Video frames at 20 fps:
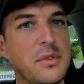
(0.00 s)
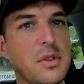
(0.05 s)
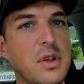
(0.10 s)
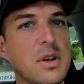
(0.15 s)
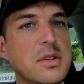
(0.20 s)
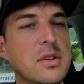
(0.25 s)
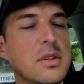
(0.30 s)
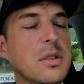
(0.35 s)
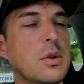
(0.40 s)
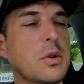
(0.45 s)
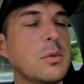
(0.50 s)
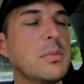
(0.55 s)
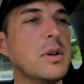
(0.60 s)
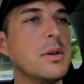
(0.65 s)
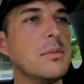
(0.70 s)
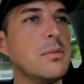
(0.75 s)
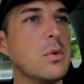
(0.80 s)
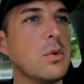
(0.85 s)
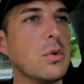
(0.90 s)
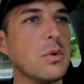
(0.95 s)
flooding a little
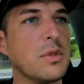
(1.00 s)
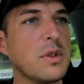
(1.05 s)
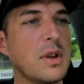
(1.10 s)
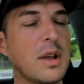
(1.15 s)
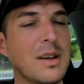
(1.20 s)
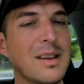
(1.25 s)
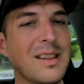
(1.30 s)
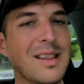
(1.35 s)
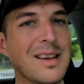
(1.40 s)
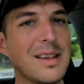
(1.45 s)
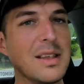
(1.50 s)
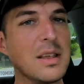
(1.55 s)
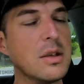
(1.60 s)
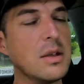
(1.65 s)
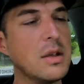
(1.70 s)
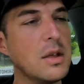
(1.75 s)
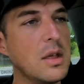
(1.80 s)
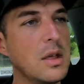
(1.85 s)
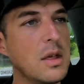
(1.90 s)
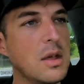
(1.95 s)
bit more than I'd like.